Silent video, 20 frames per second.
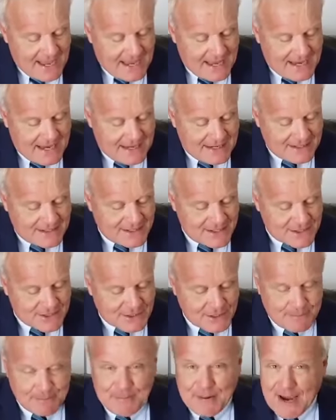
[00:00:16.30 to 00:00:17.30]
uh,
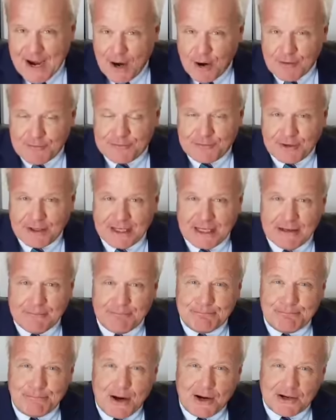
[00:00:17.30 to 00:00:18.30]
just a powerful
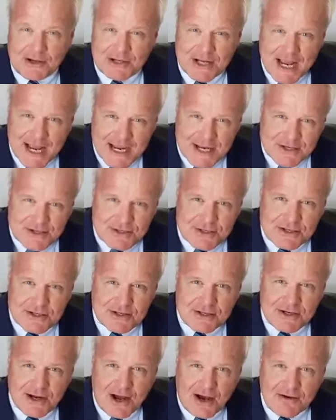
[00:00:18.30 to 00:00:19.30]

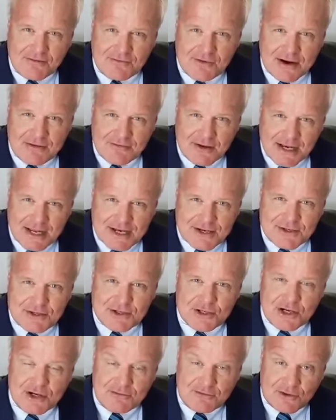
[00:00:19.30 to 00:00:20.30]
impartation of
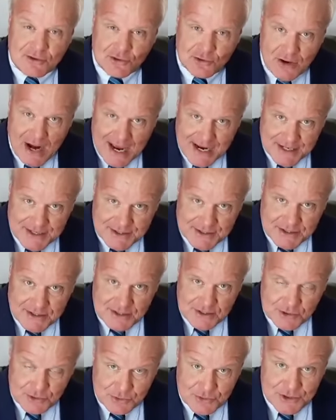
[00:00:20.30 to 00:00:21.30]
revelation of
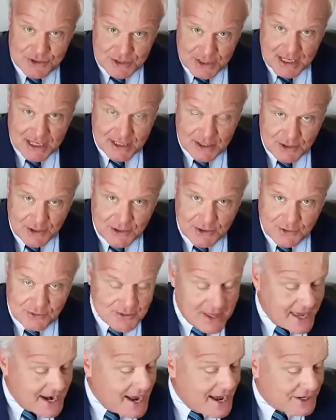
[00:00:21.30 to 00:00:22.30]
Christ who is in you.
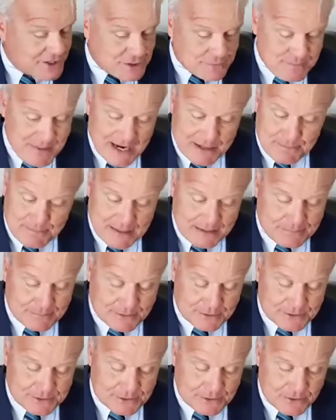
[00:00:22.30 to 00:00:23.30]
Then I expect
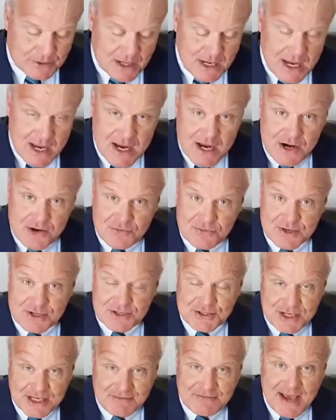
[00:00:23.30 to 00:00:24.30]
people to
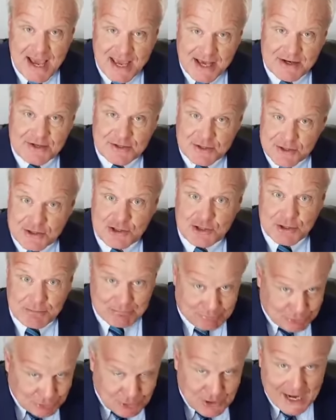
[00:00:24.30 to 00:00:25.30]
receive answers to
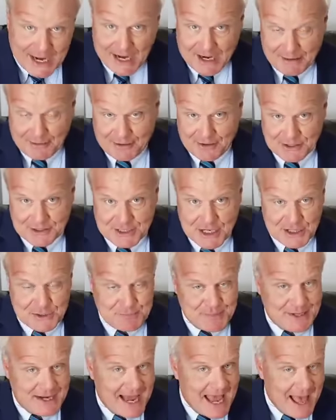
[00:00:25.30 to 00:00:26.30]
prayer because
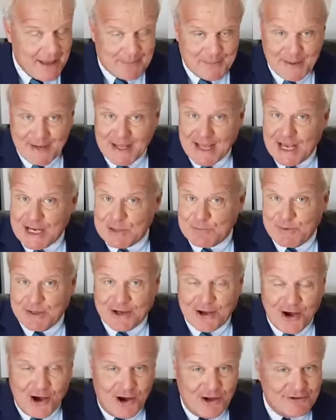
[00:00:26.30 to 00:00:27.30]
that's been happening as
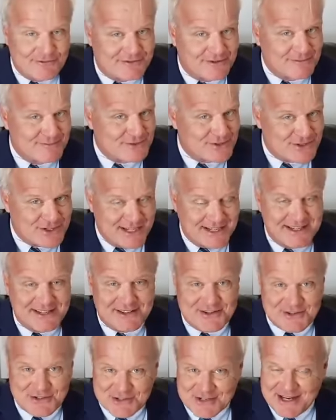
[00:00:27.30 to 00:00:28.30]
we gone from city
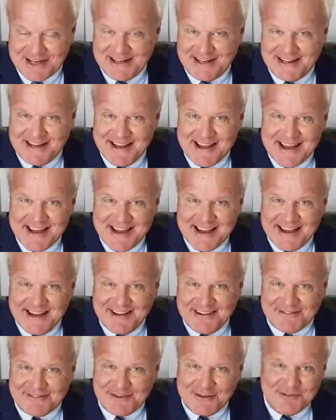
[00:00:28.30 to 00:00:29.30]
to city,
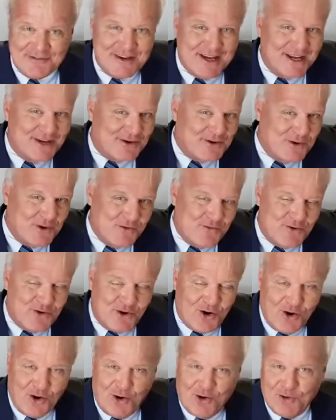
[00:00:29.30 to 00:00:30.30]
uh, from
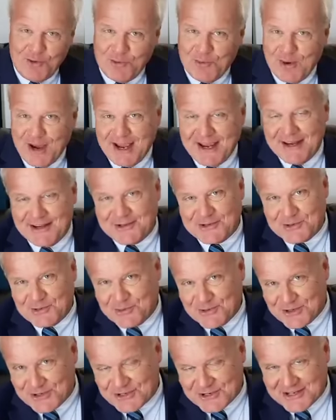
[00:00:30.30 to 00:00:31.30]
Vancouver all the way
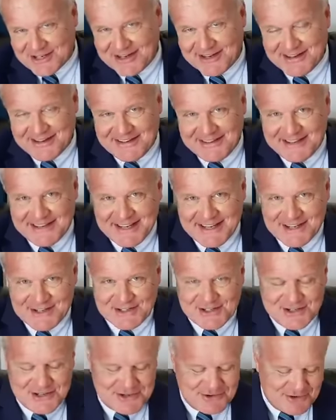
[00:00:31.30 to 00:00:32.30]
towards uh, in the
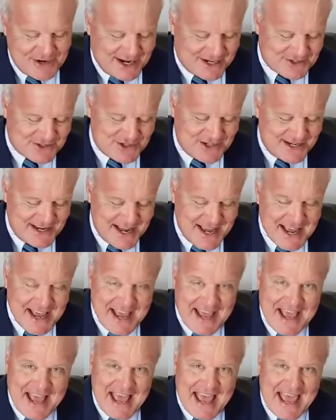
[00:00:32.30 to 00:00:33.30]
eastern direction.
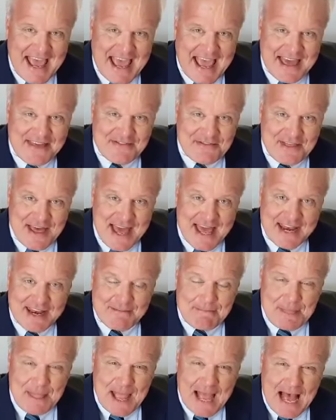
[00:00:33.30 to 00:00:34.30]
And, and
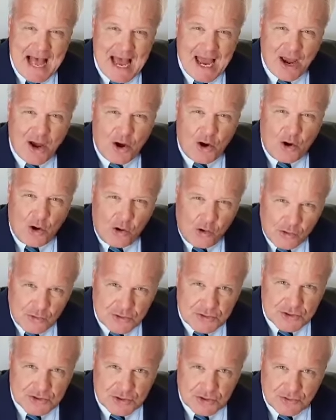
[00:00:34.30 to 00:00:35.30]
then I
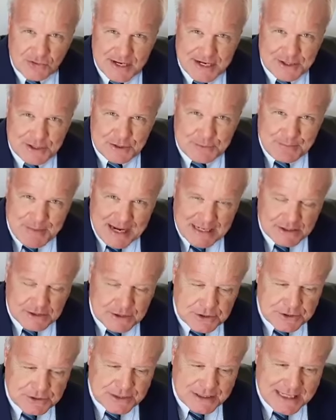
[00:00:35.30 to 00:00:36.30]
also
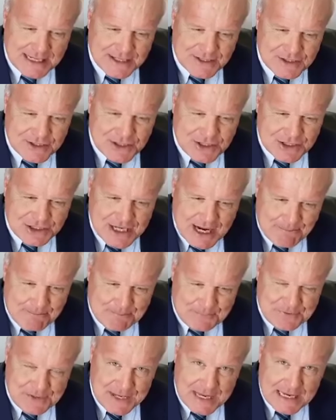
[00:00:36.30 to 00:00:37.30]
expect you to get
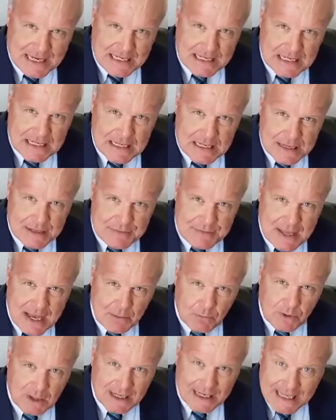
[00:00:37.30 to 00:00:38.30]
something
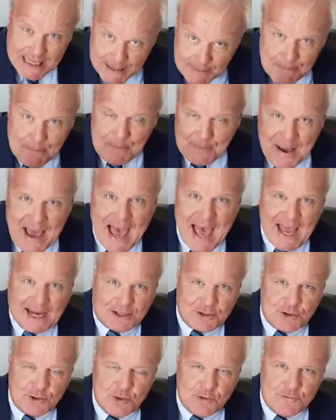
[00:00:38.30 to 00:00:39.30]
that will
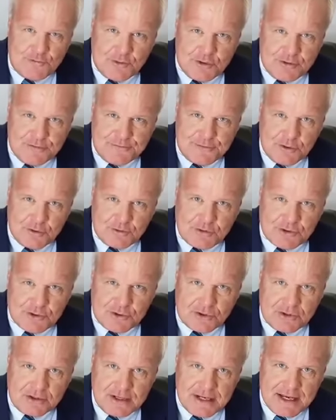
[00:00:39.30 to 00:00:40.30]
impact you for the
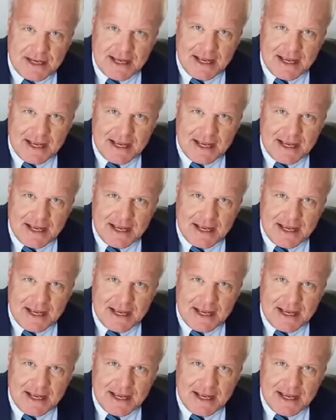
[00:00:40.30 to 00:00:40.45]
future